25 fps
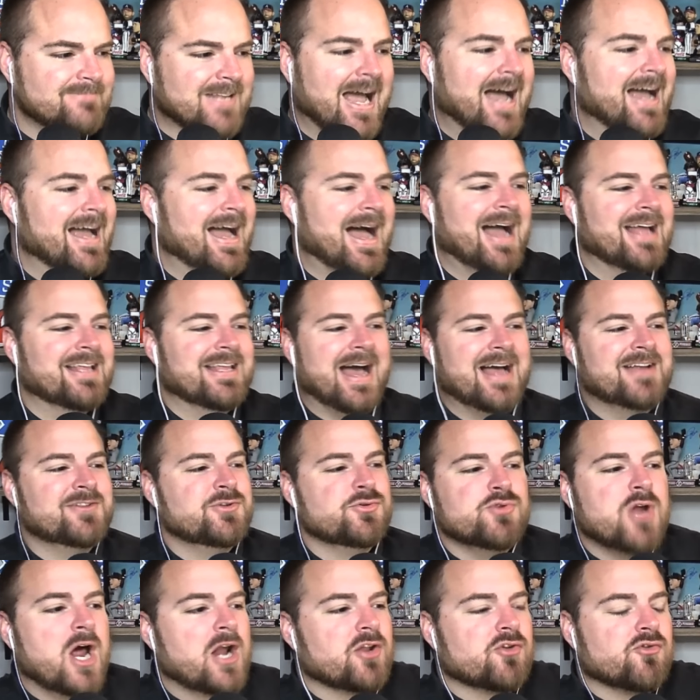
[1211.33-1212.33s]
I, I, do
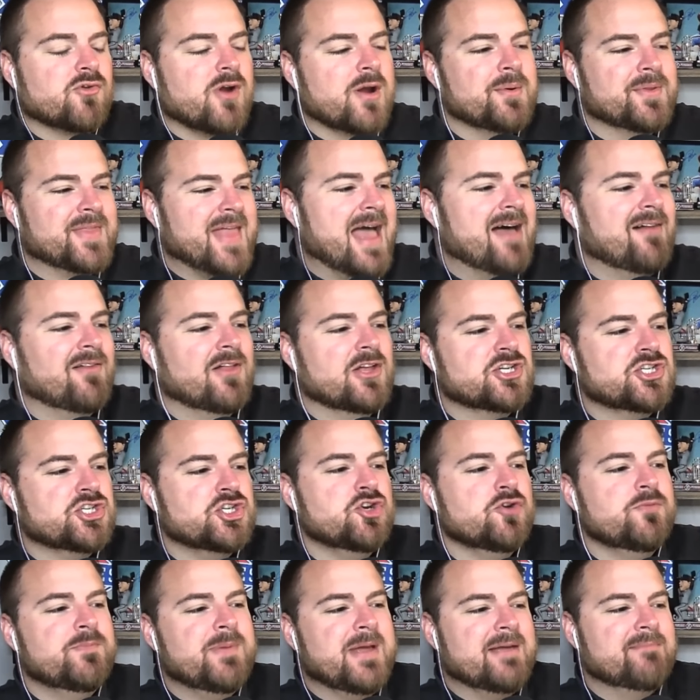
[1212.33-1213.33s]
not agree with
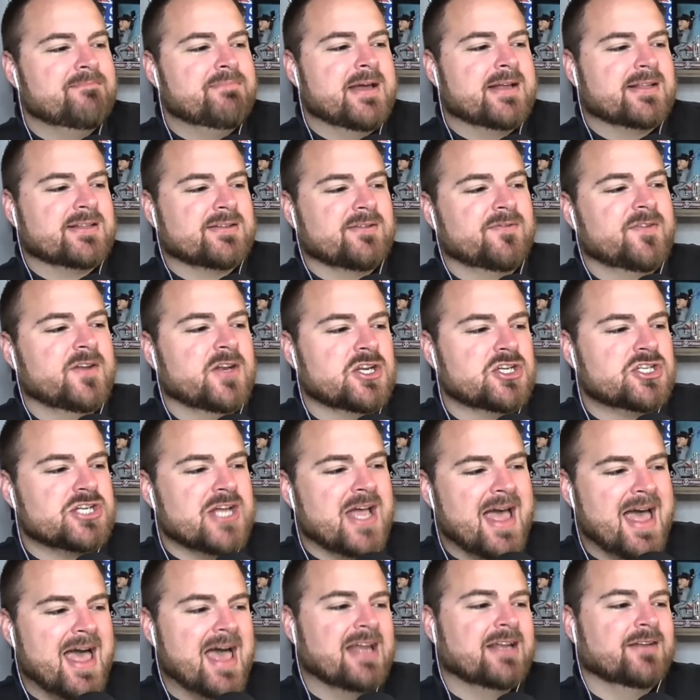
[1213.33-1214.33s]
LSU being picked to finish
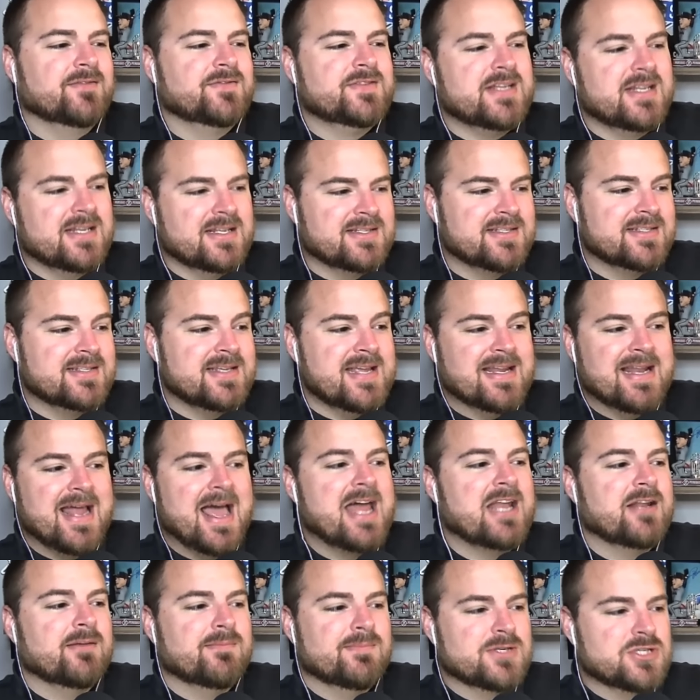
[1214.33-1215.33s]
ahead of Tennessee and
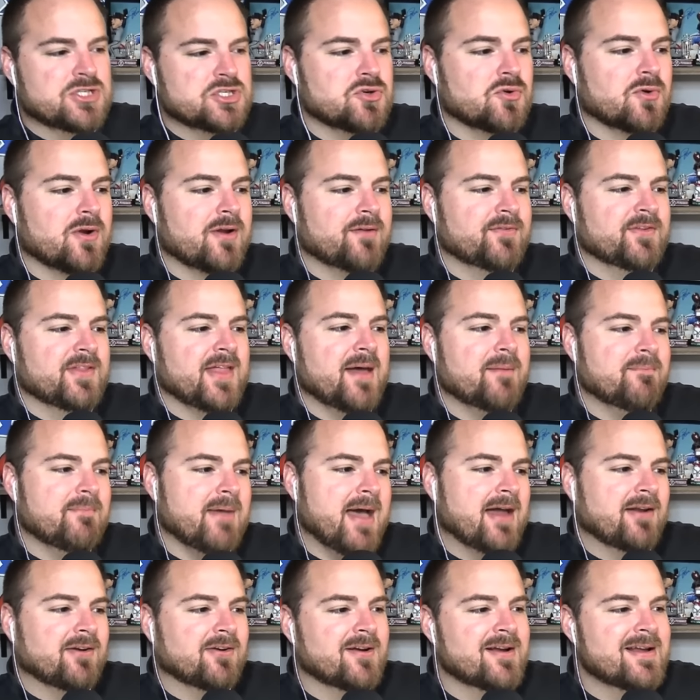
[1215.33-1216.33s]
ahead of Missouri for that
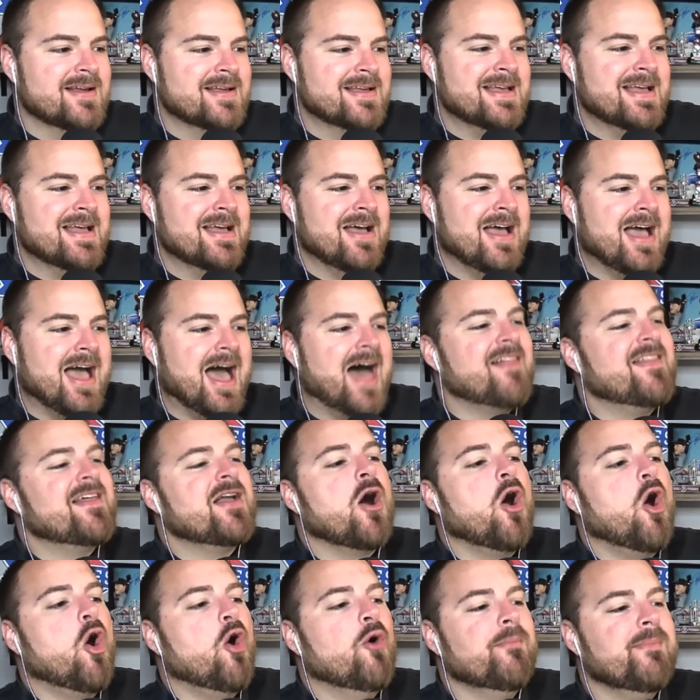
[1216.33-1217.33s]
matter. I think
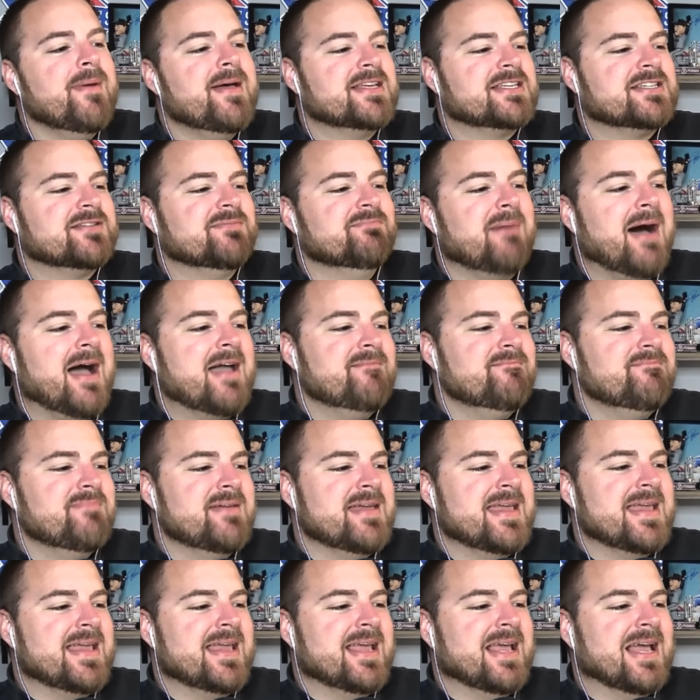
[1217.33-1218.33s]
Ole Miss might
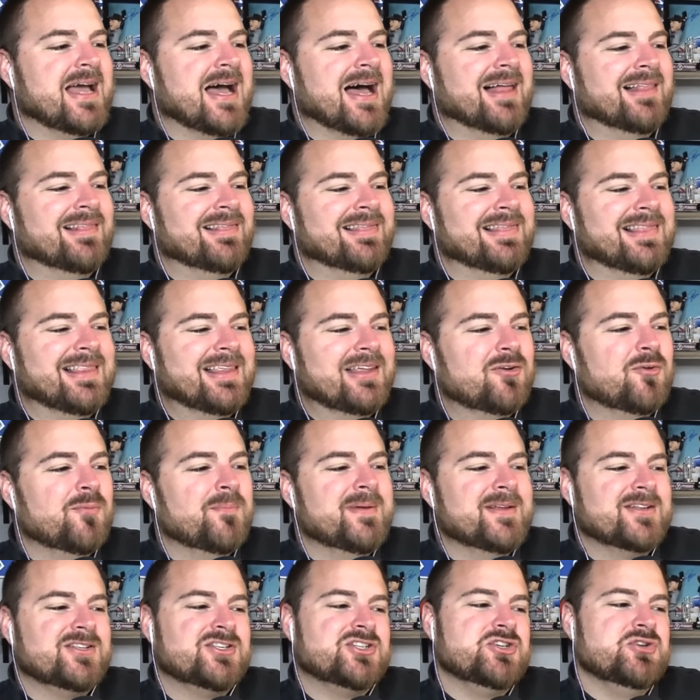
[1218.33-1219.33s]
be a little
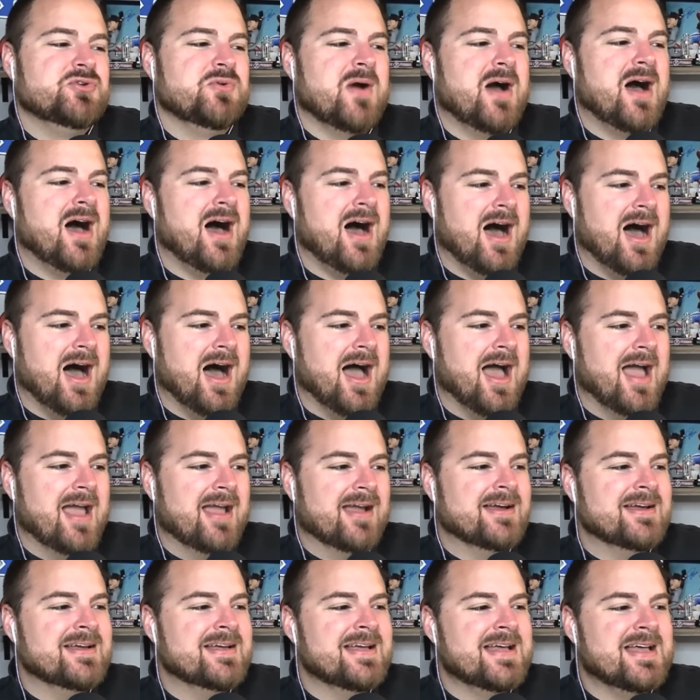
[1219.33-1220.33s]
bit too high.
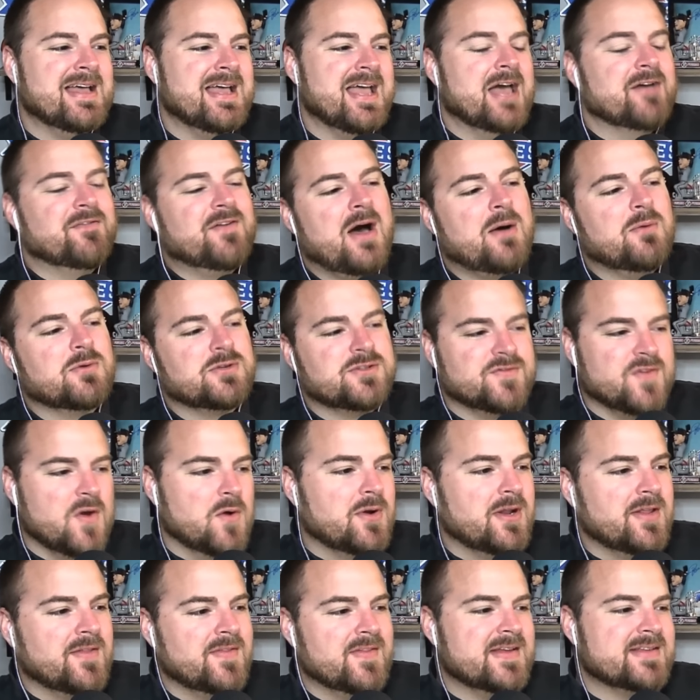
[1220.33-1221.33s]
If I was
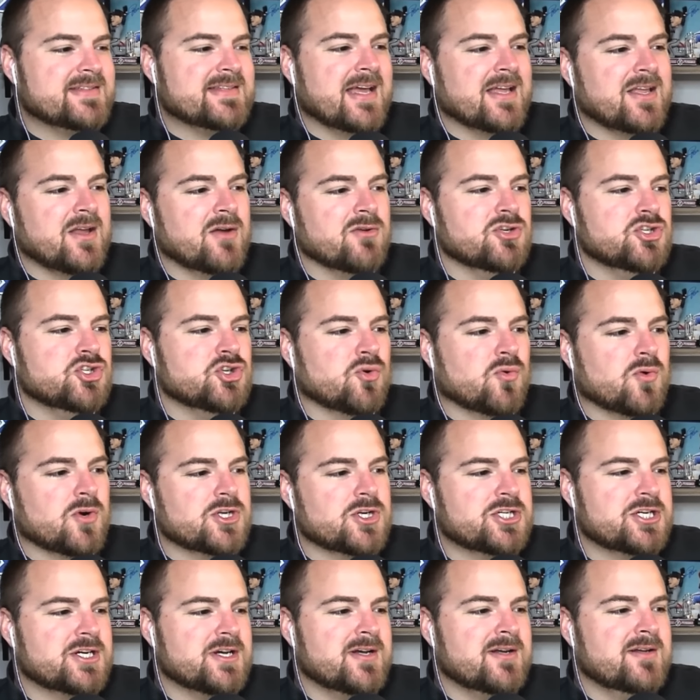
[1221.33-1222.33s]
voting this, I go
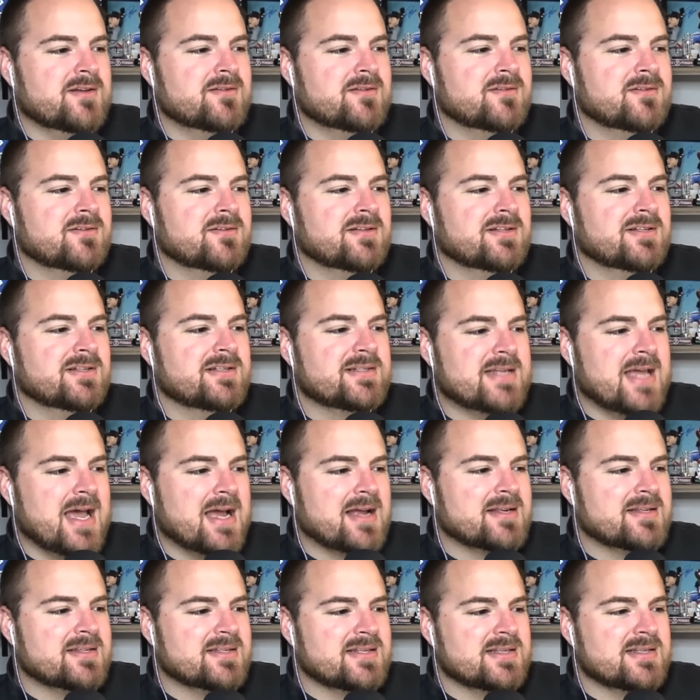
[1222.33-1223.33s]
Georgia,
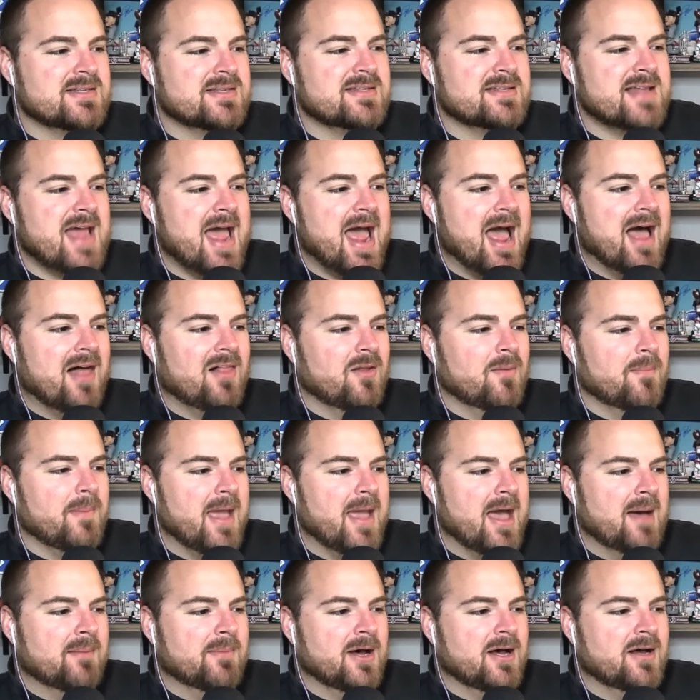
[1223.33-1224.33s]
Texas,
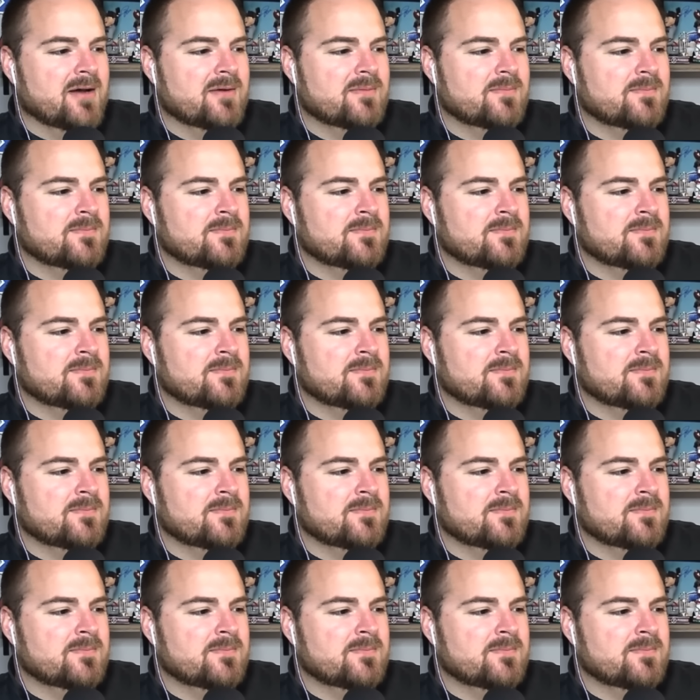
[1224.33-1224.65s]
Alabama.